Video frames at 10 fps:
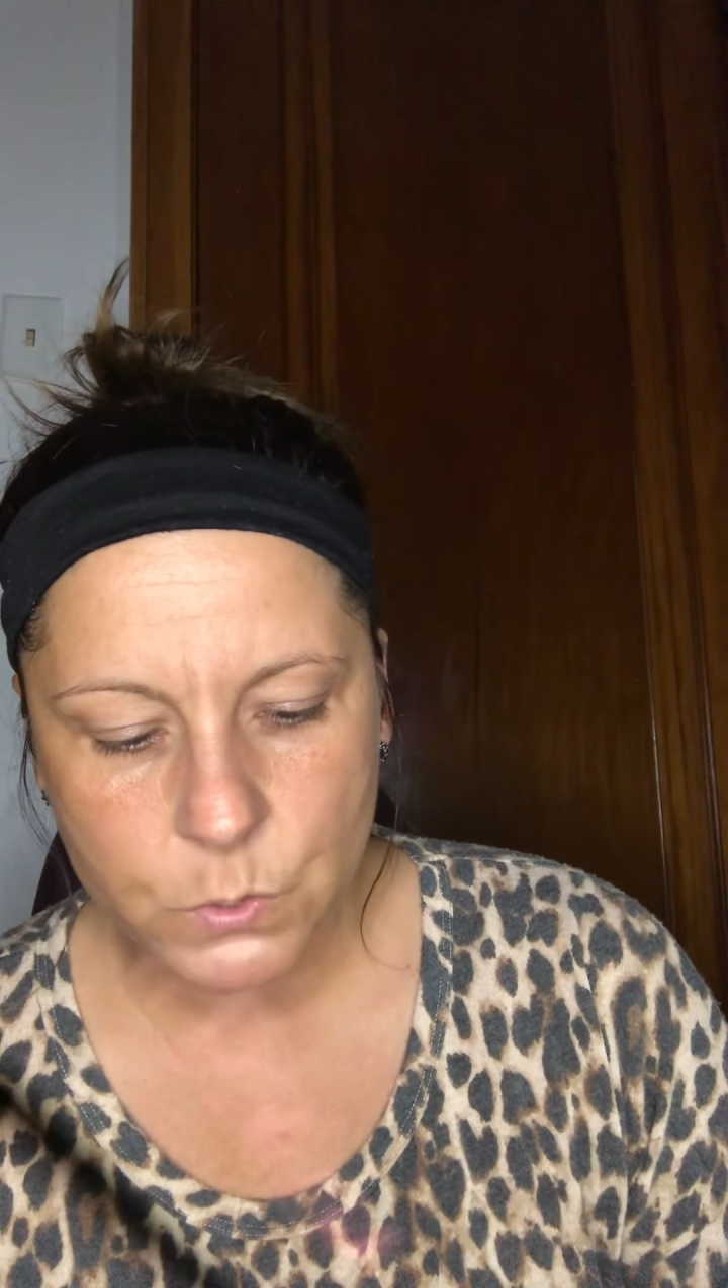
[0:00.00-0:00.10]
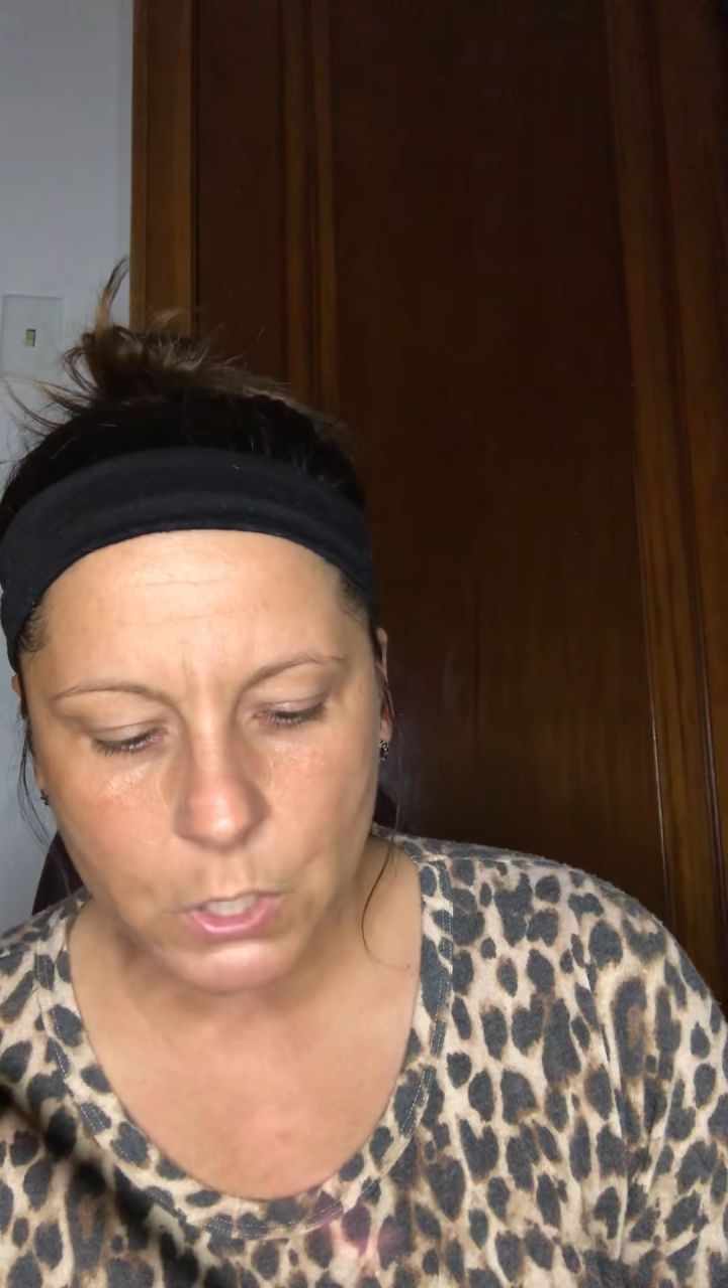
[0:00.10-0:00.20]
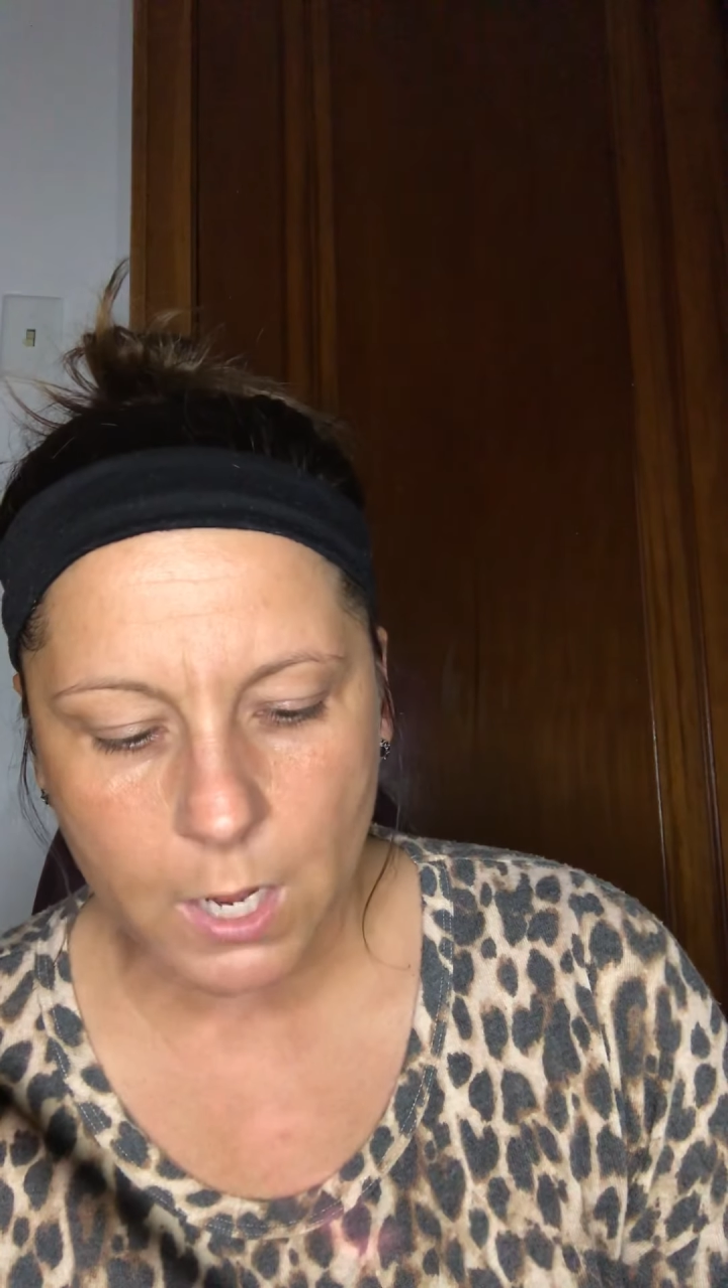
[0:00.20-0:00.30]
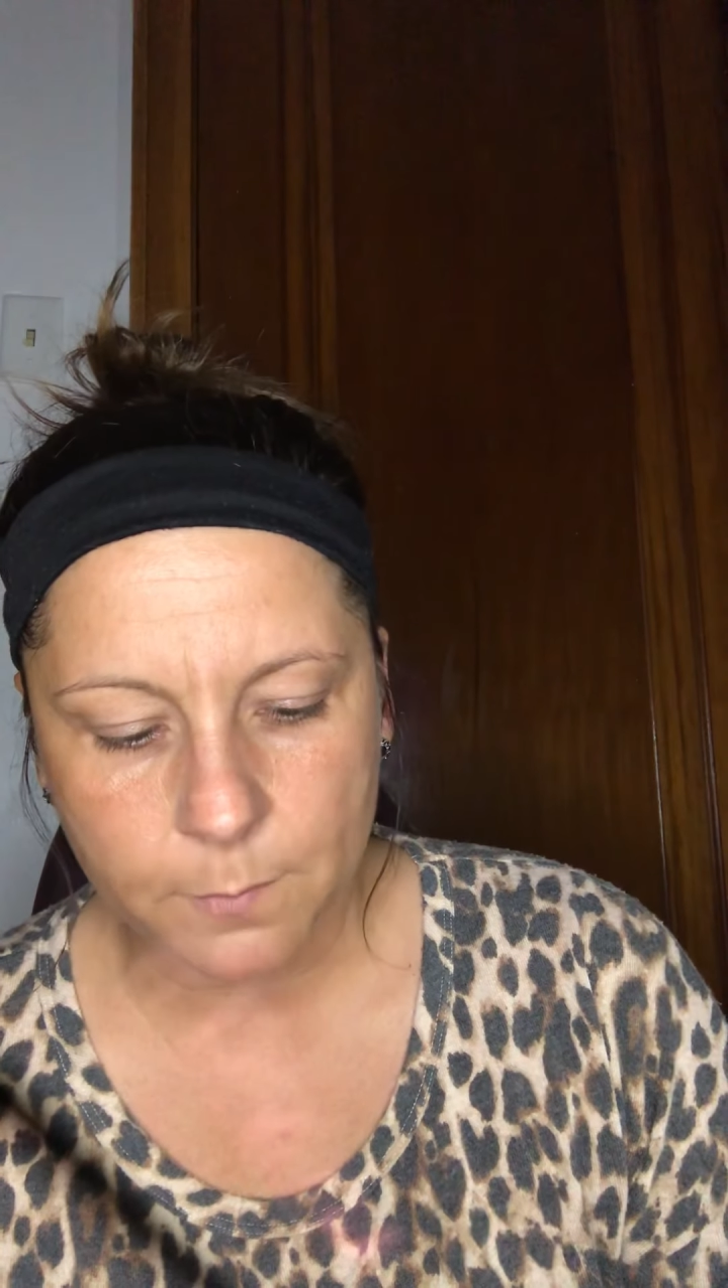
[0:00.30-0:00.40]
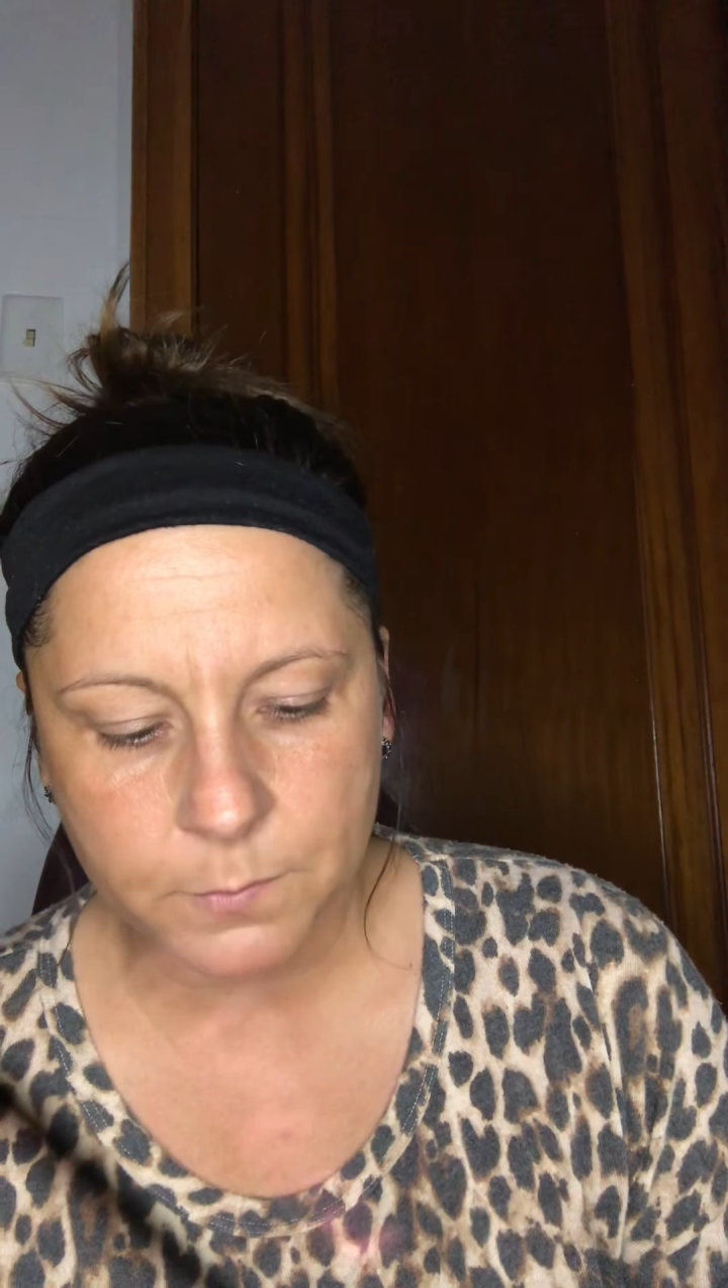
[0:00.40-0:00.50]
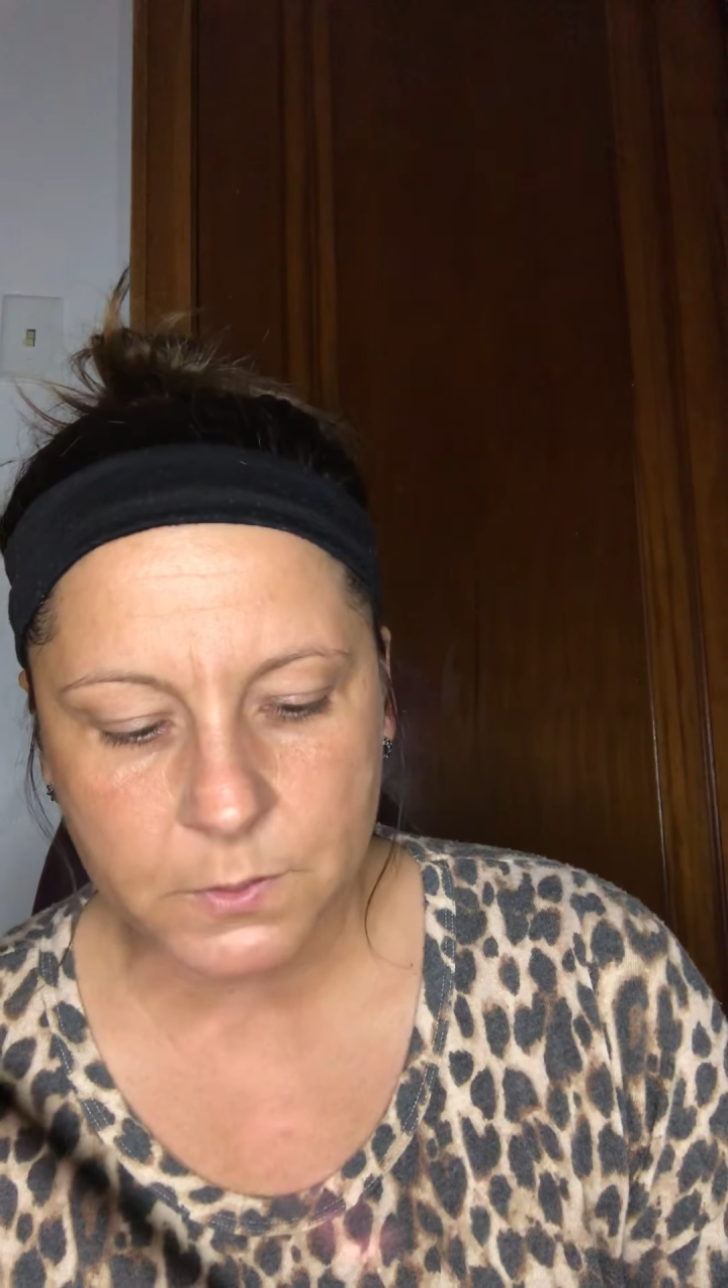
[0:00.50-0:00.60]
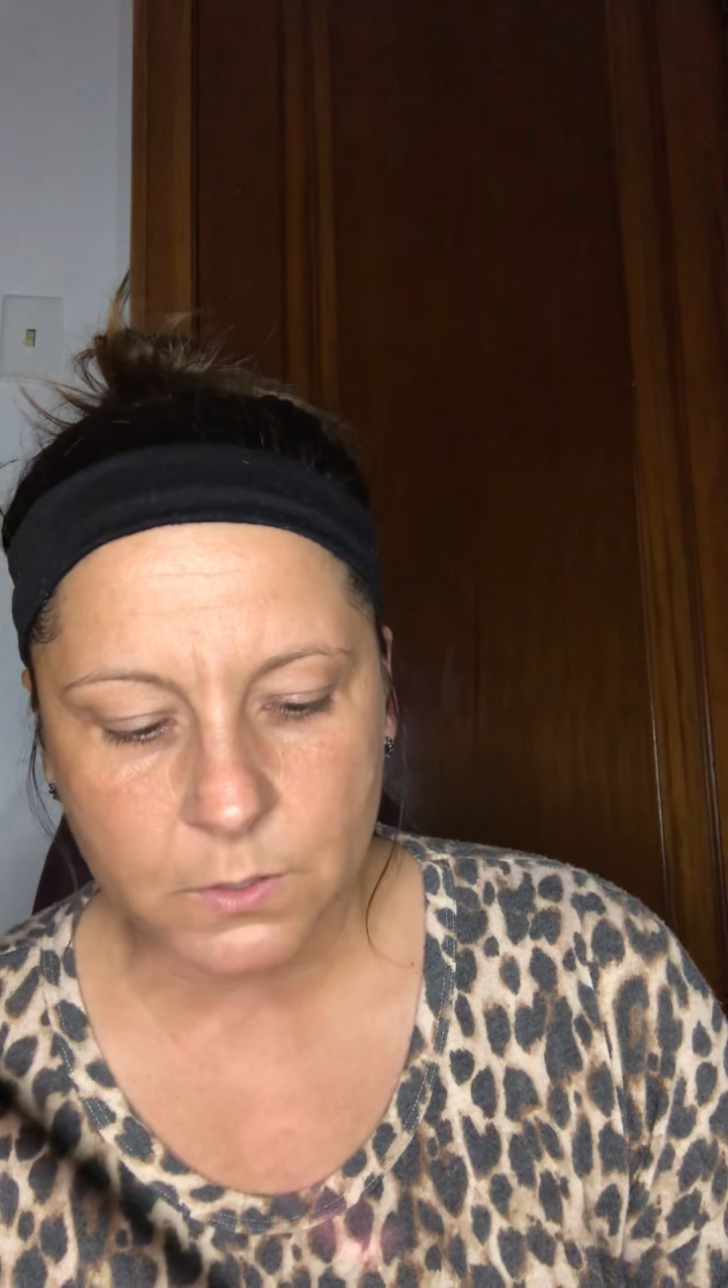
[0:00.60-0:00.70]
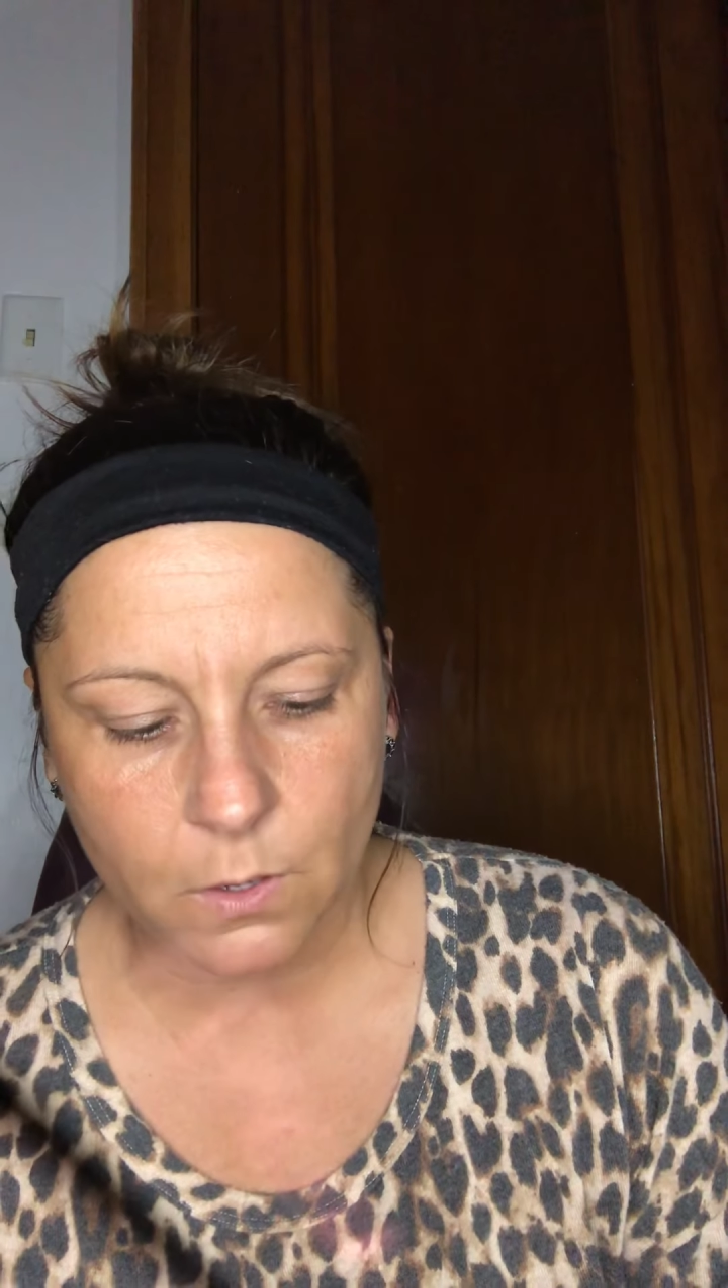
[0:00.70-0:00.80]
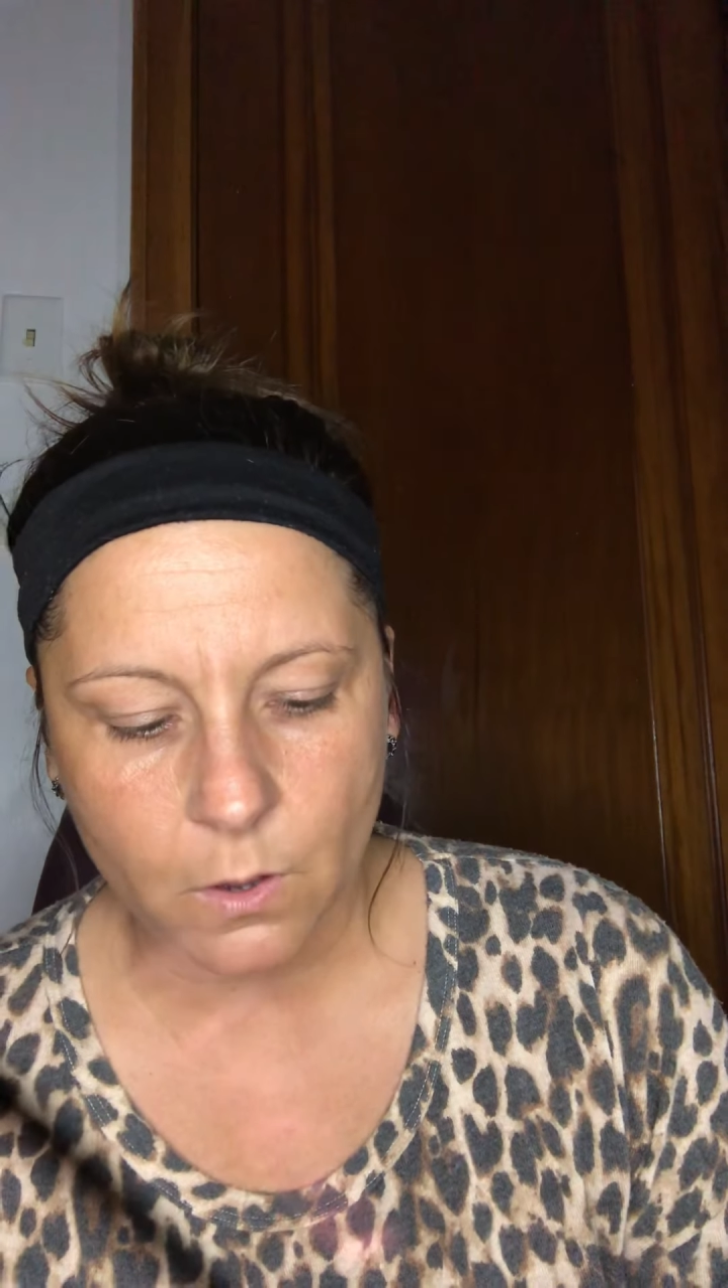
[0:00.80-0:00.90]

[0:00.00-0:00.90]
drops